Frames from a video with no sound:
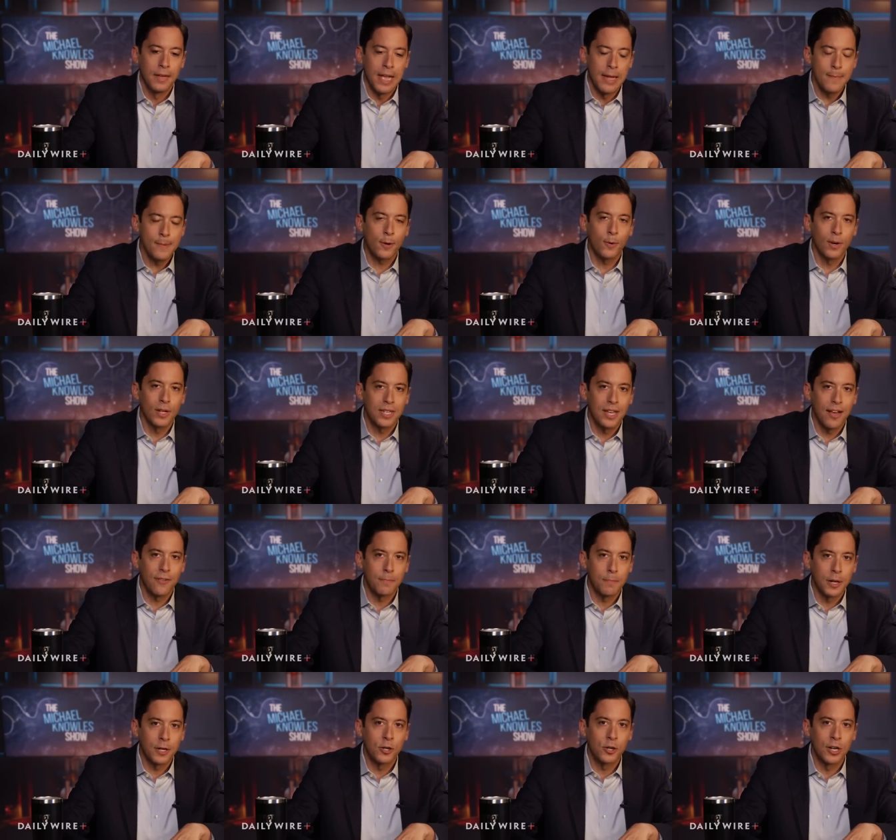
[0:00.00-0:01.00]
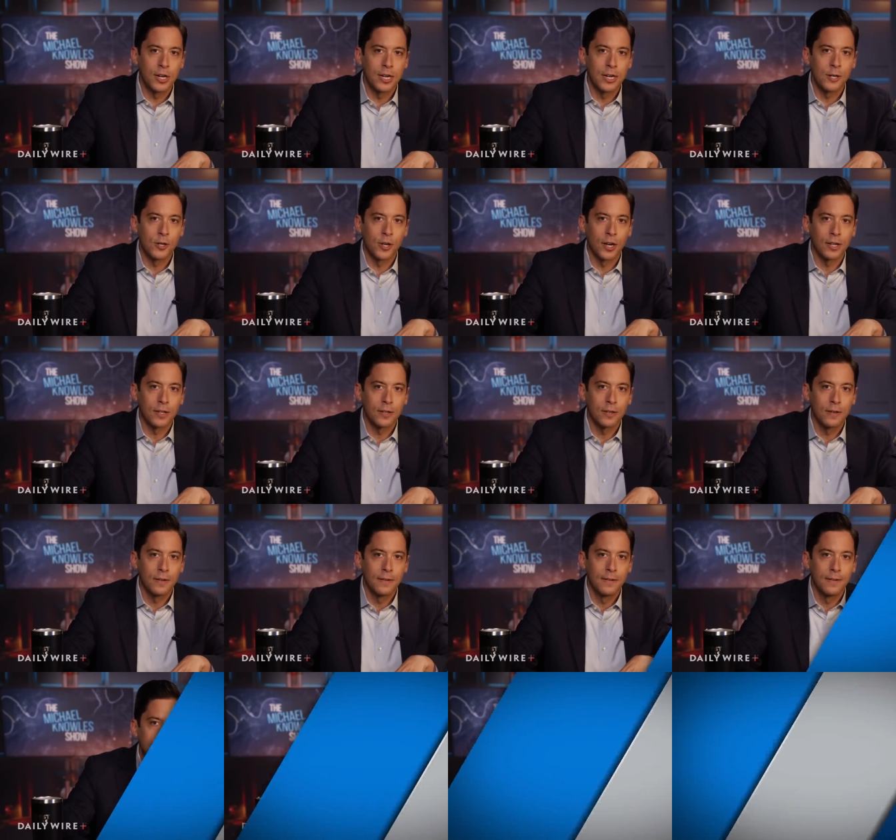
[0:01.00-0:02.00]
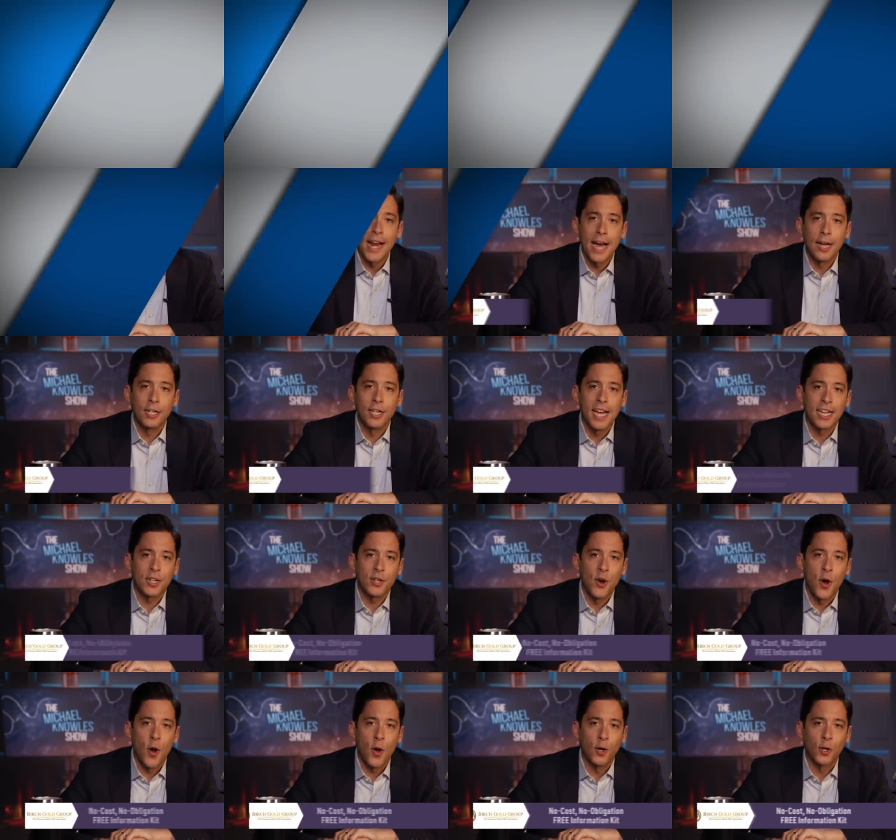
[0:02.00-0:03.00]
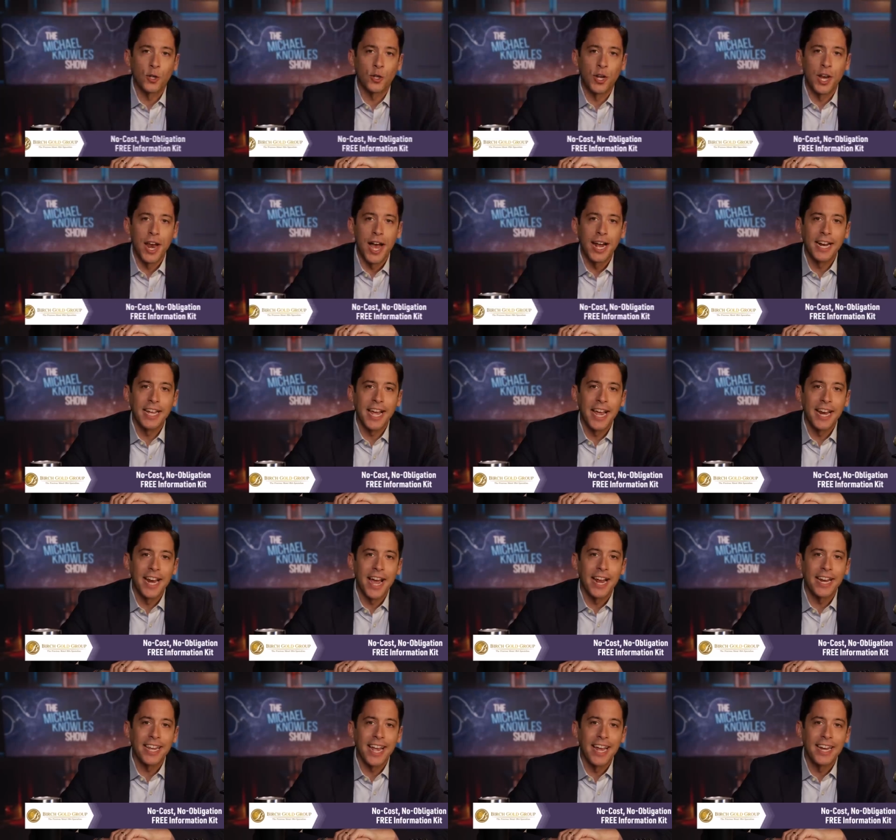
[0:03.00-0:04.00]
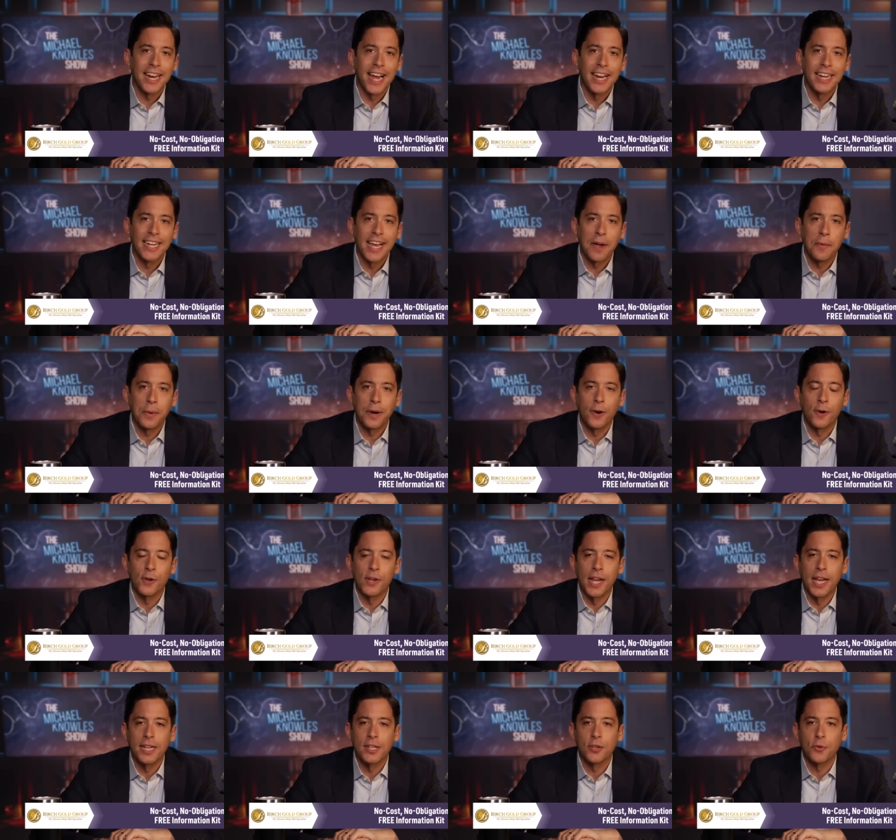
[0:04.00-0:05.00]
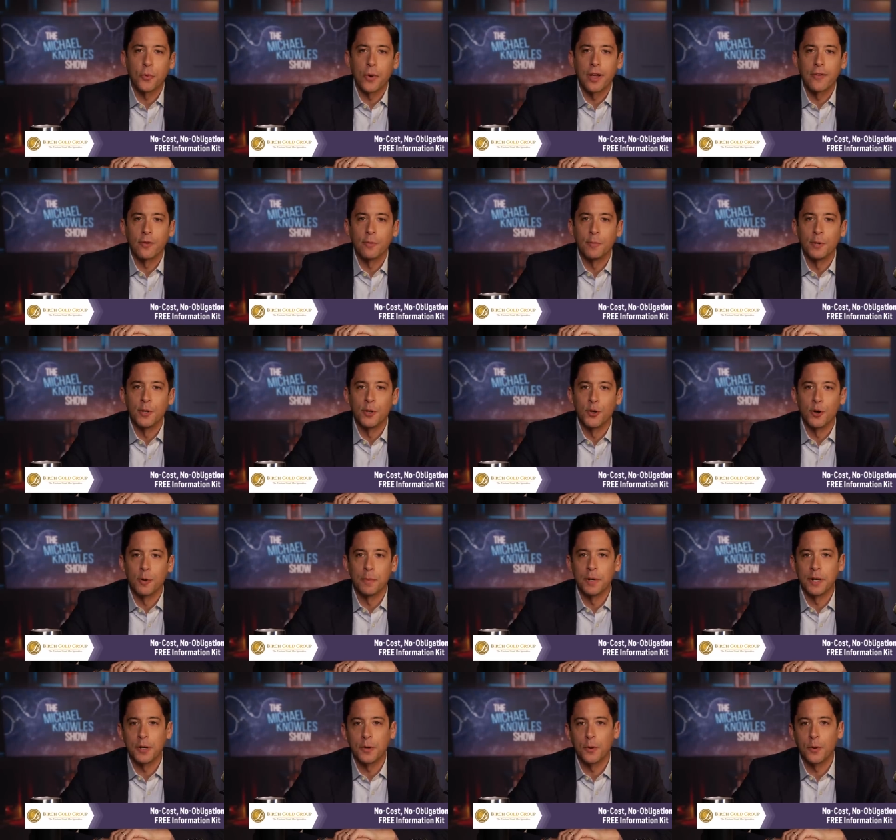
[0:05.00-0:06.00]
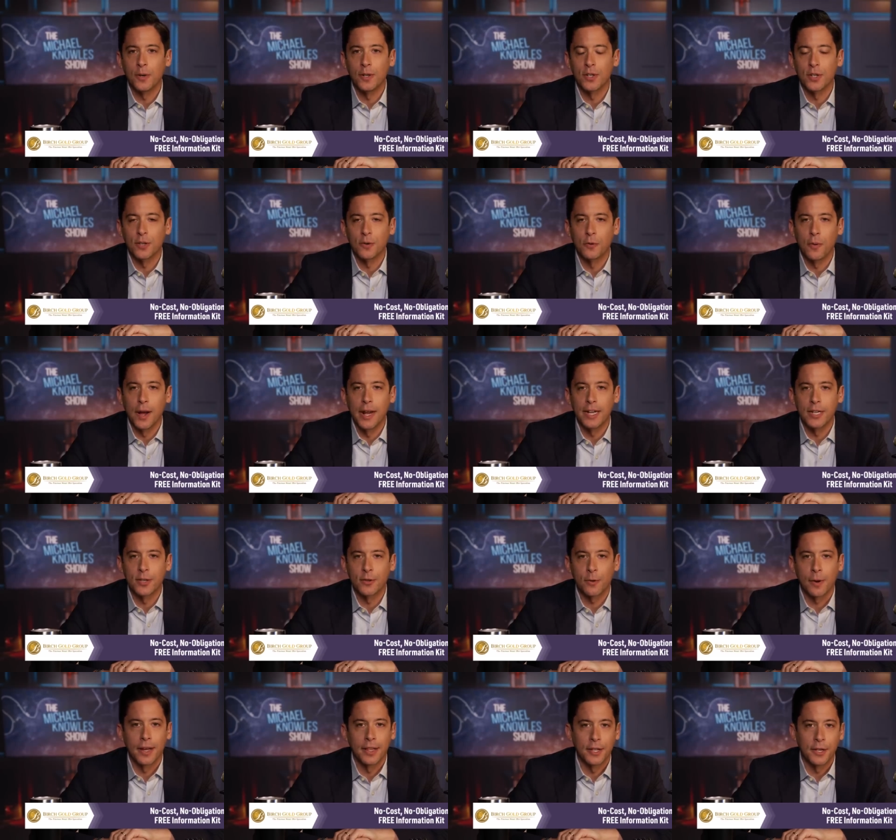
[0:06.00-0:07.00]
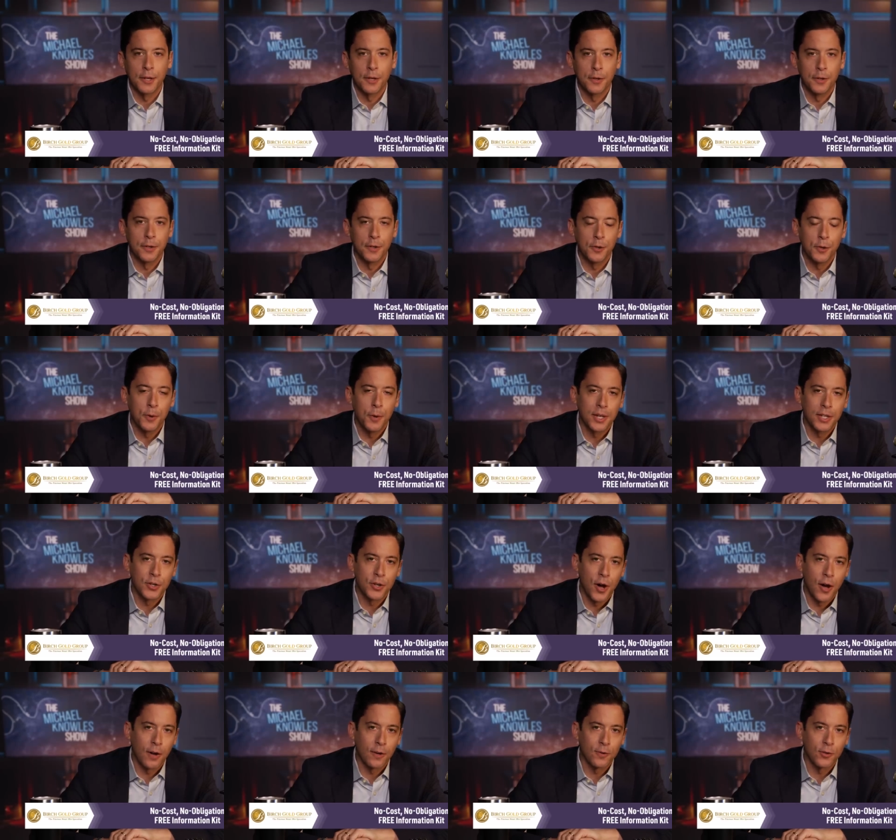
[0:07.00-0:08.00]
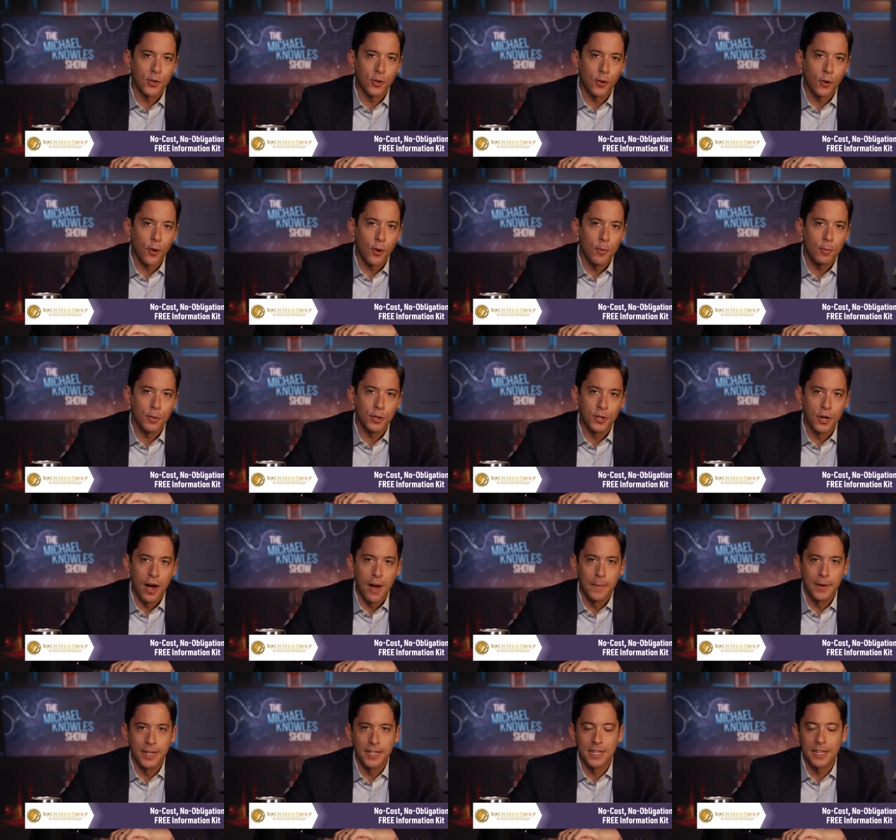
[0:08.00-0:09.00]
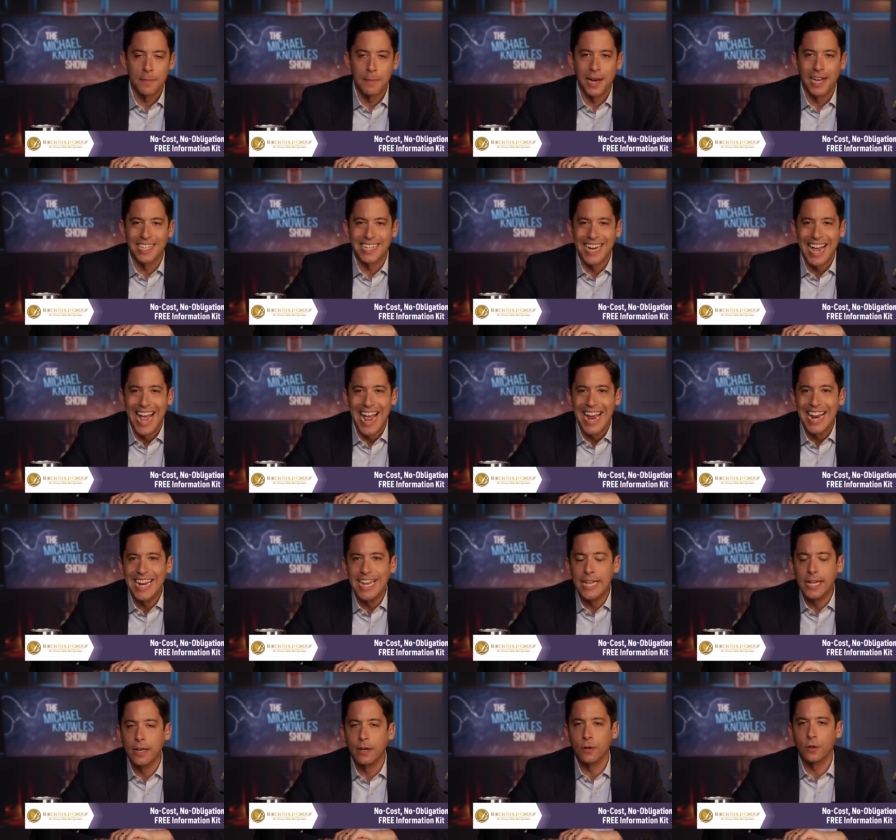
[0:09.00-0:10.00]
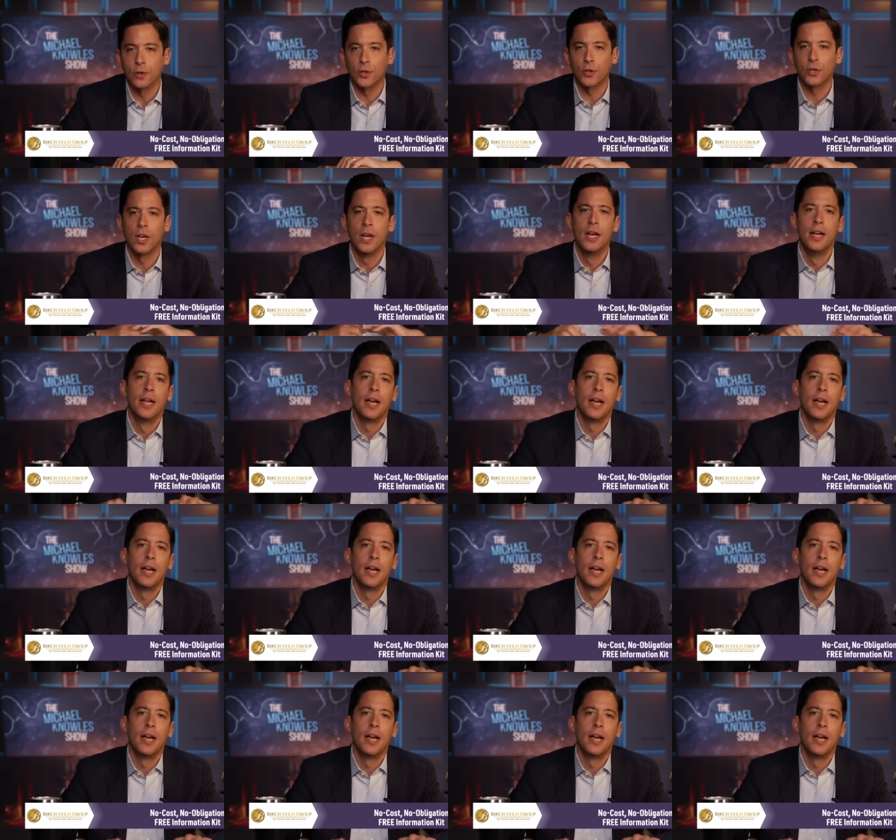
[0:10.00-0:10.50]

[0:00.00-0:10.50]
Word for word: Immigrants have much to teach us. Right now, text Knowles to 989898. We are days away from the Durban Accords, the greatest threat to U- U.S. dollar's global dominance in the past 80 years.